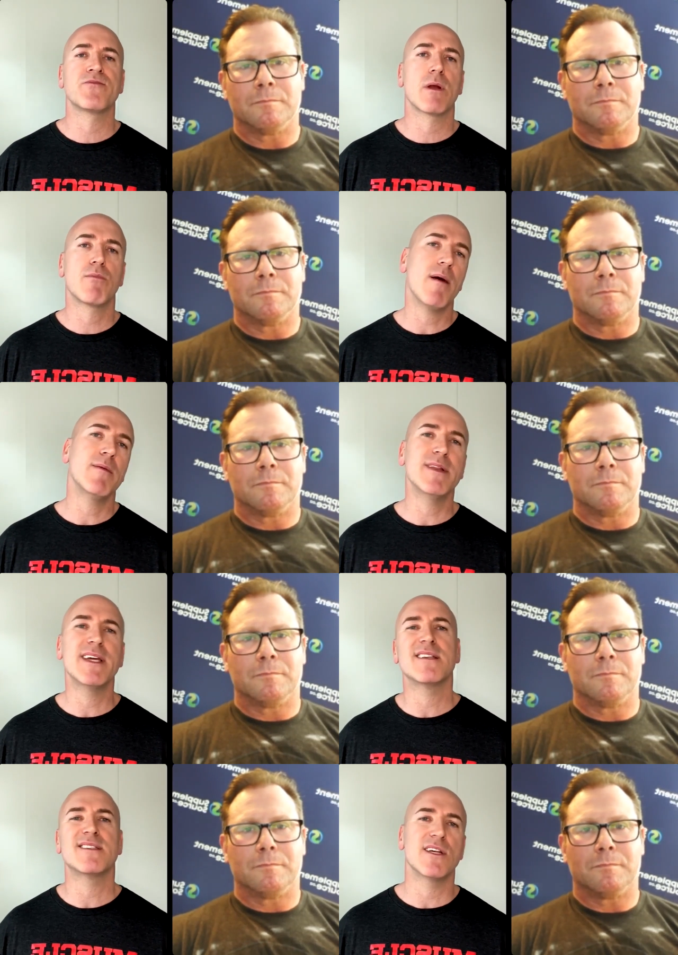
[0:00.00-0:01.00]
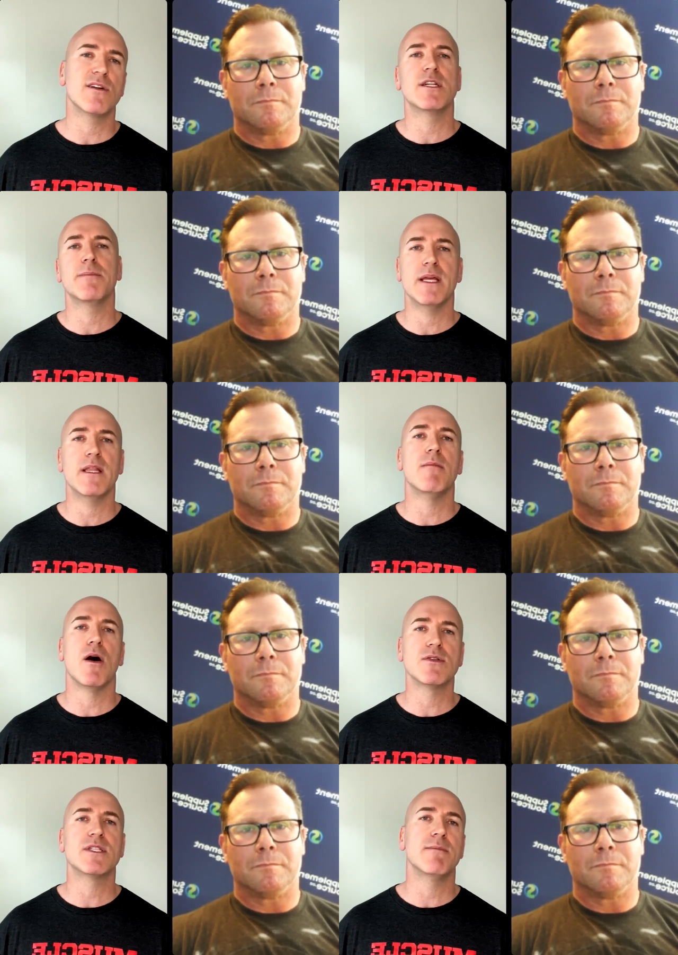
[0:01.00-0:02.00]
Speaker 1: probably considered to be the
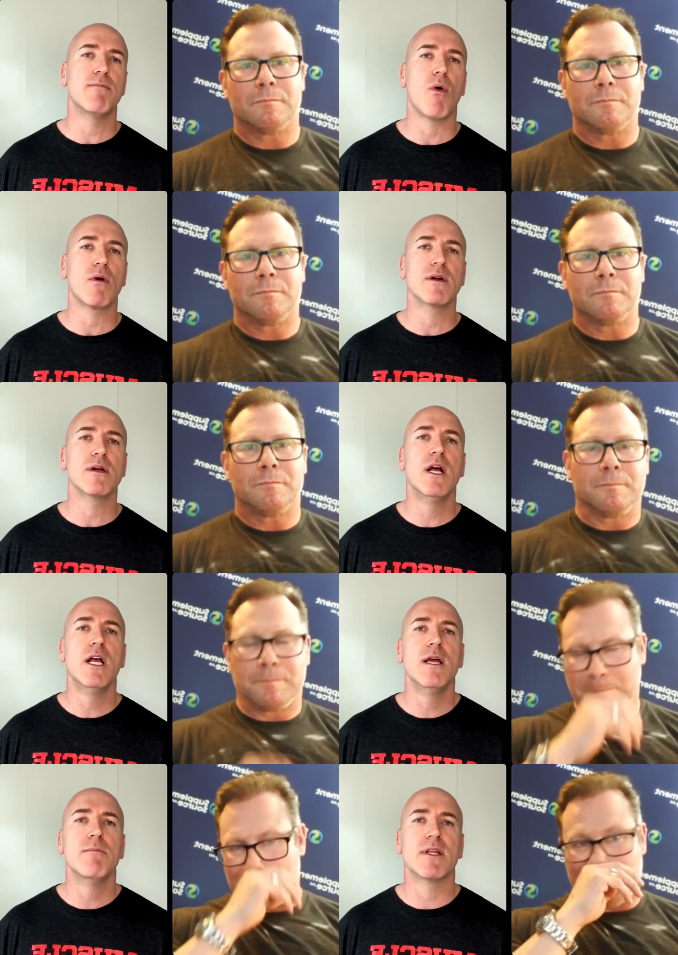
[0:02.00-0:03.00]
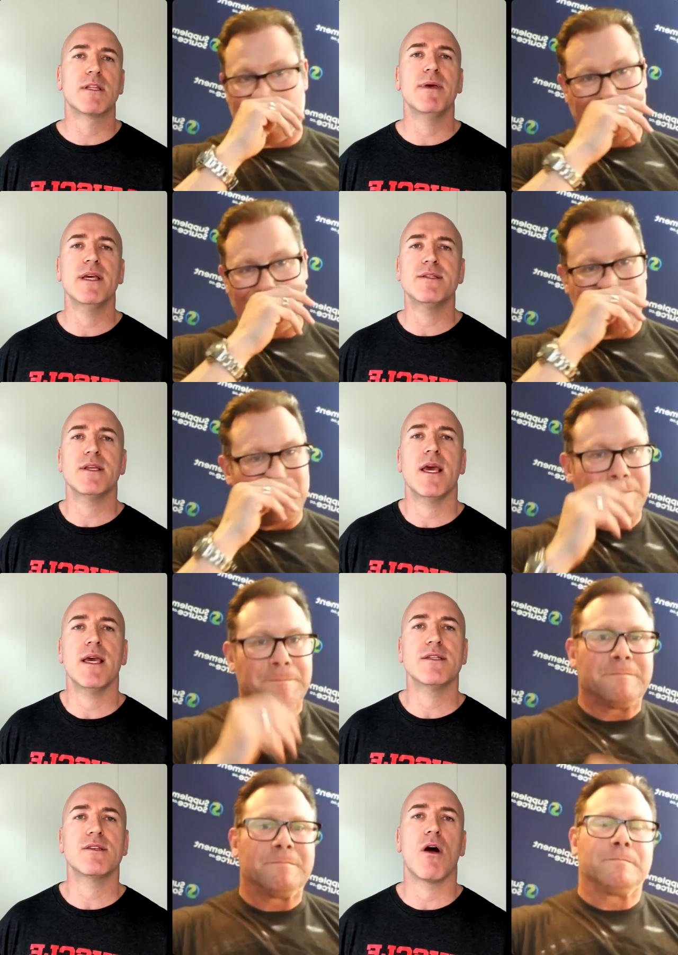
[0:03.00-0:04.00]
most important, but the B C A
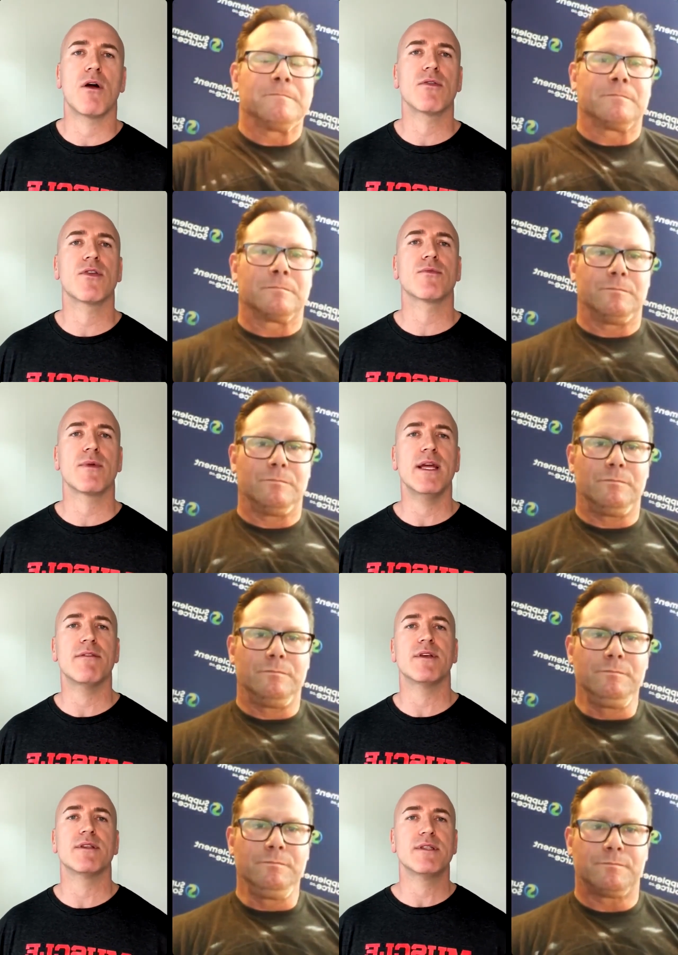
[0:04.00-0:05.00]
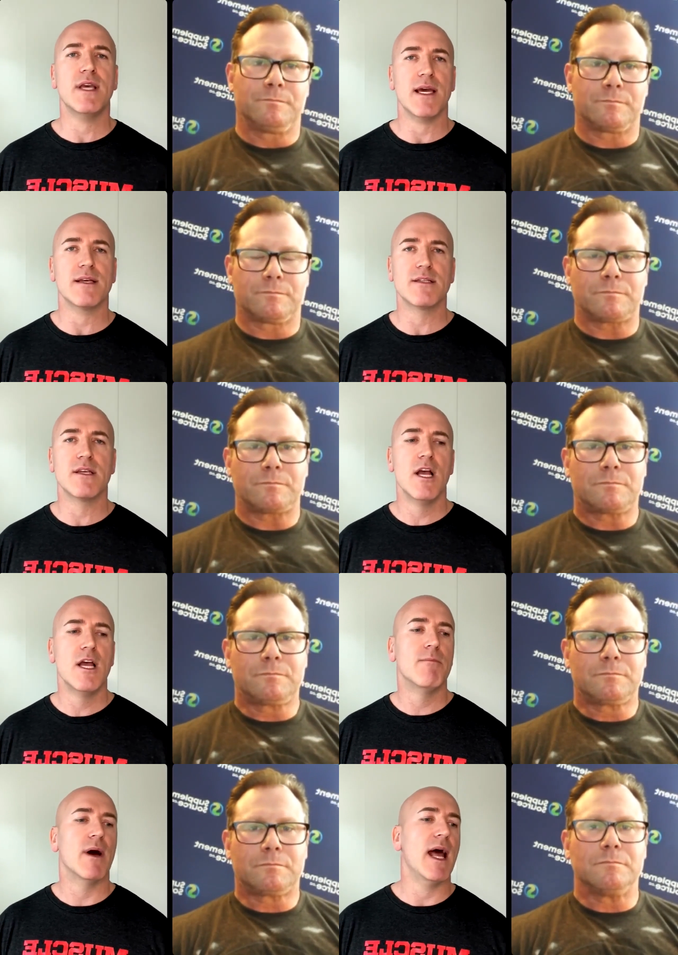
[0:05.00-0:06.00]
As are three of the six.
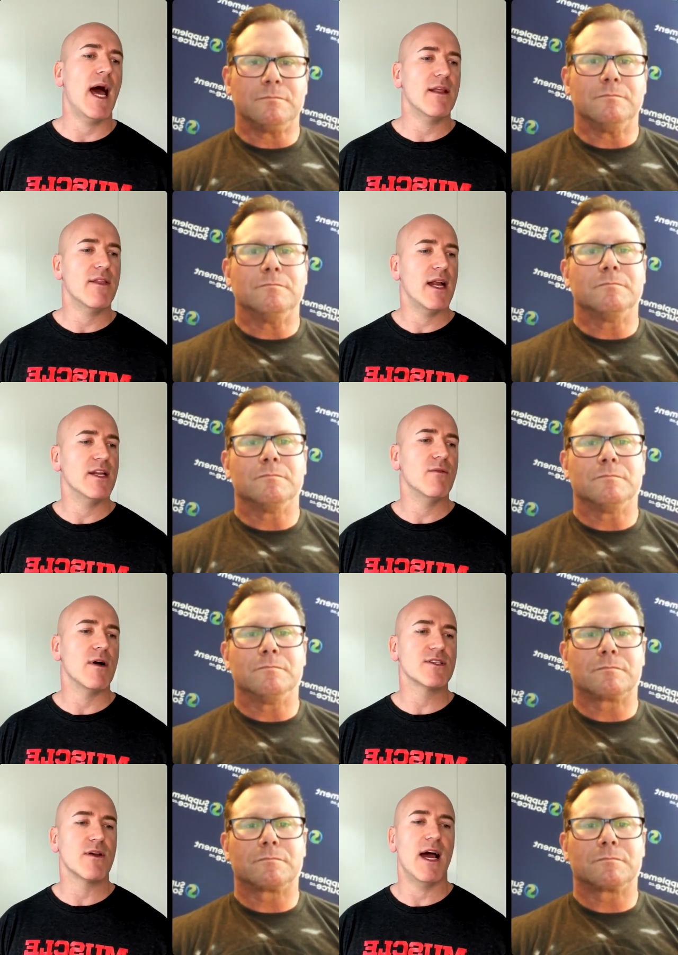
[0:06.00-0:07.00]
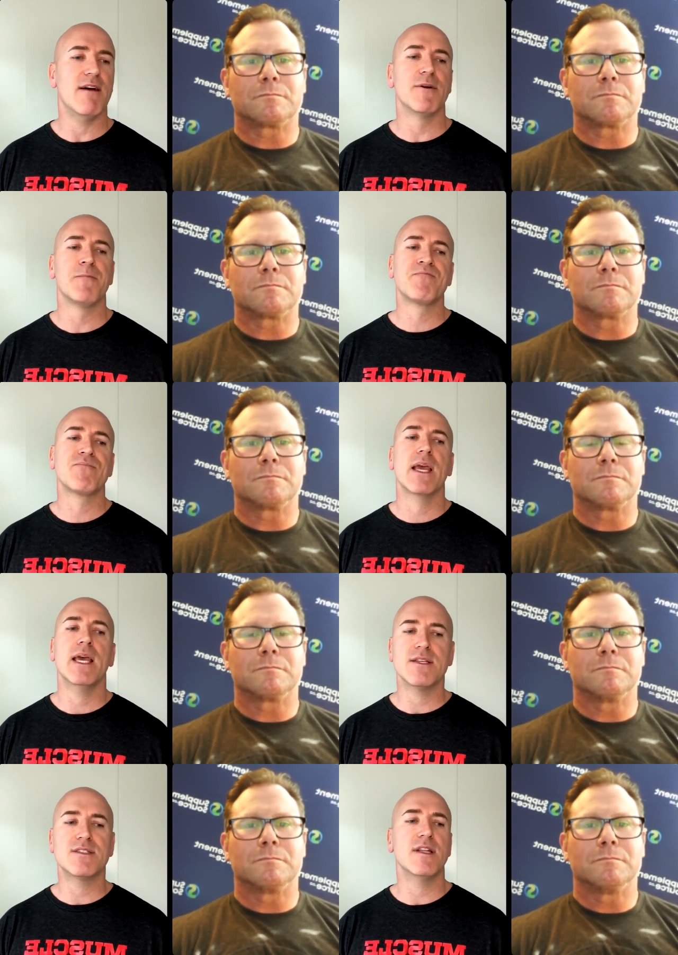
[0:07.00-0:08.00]
But out of that, you also have
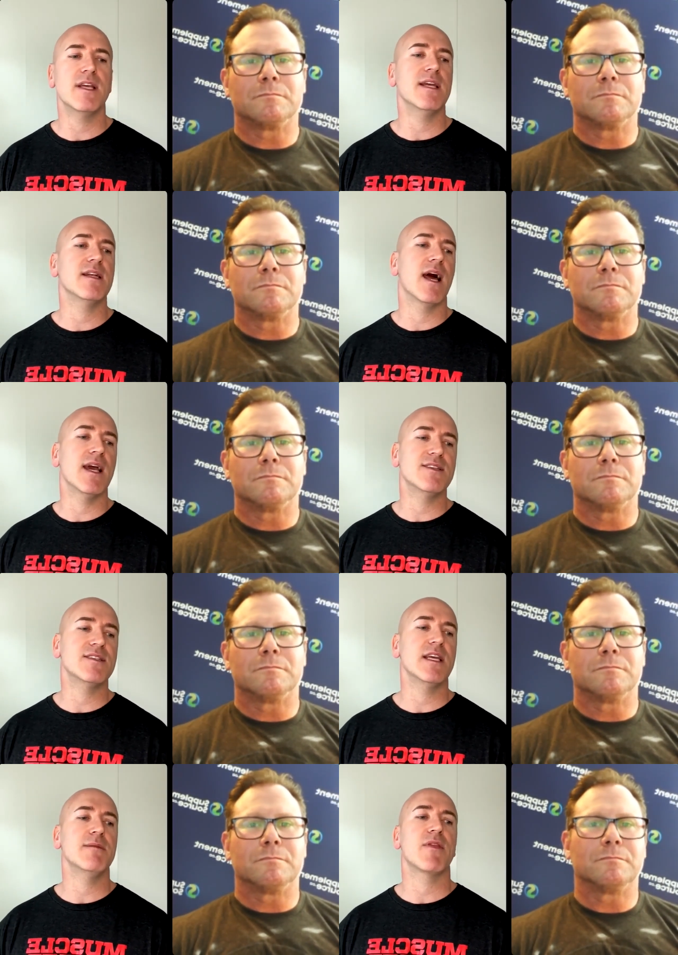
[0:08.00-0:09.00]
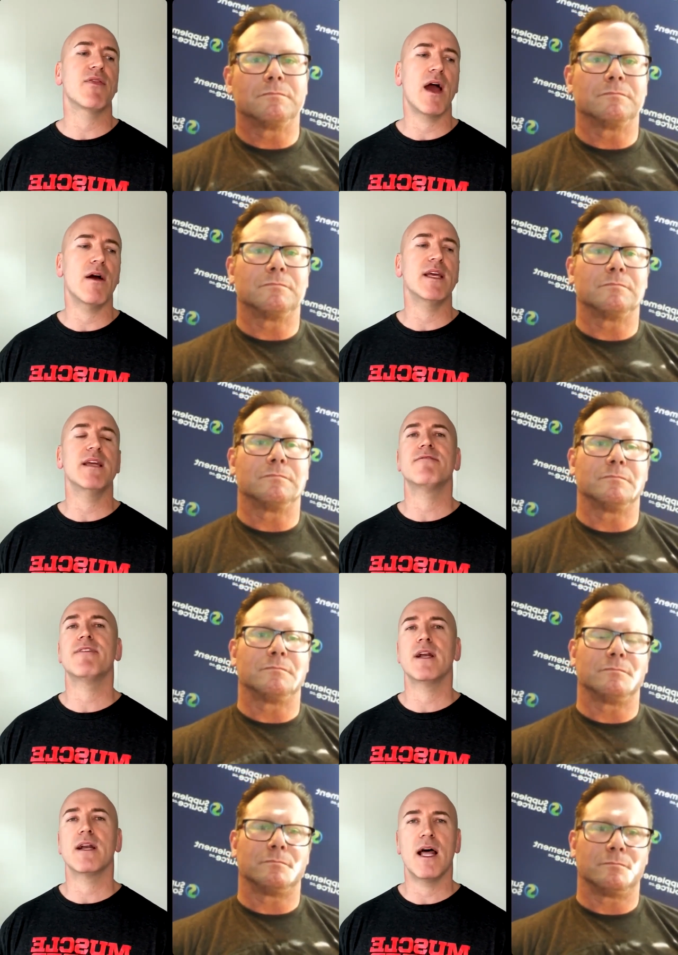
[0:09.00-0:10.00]
histidine, lysine, methionine,
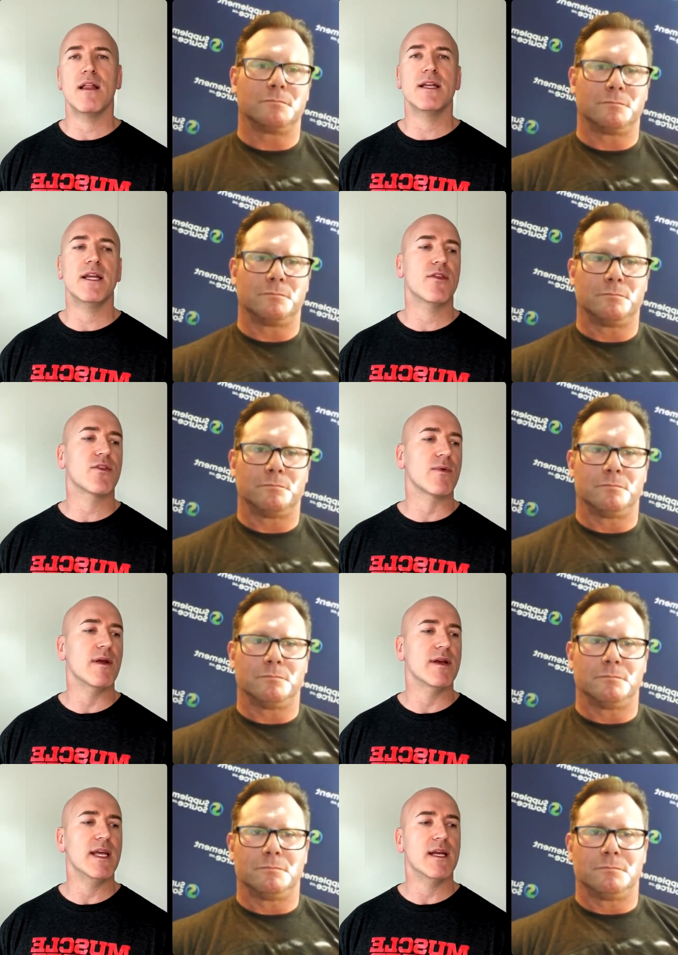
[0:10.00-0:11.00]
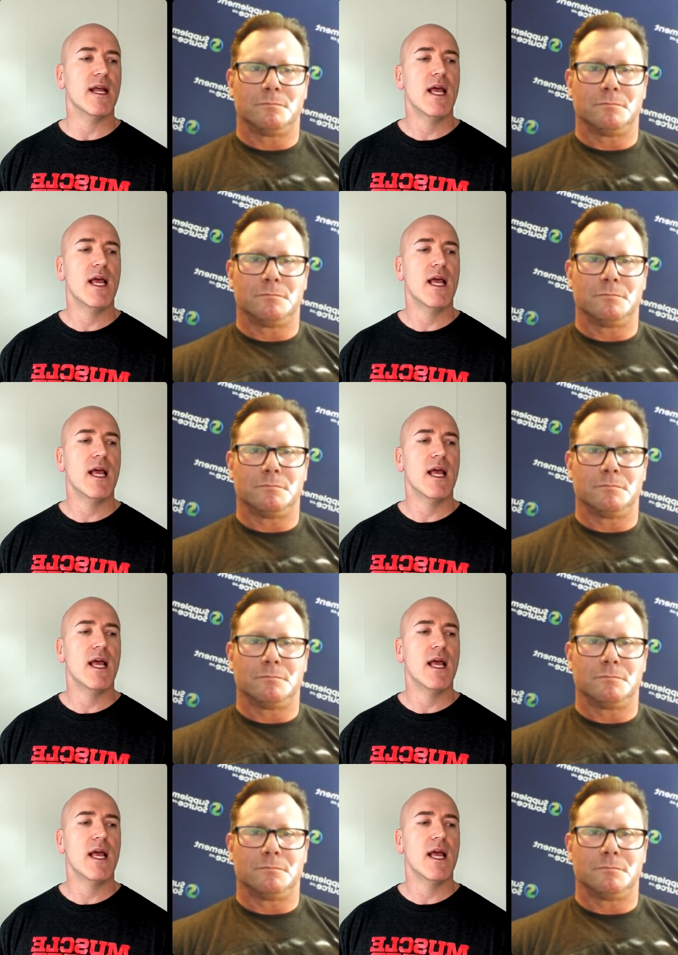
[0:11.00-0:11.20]
phenylalanine, threonine,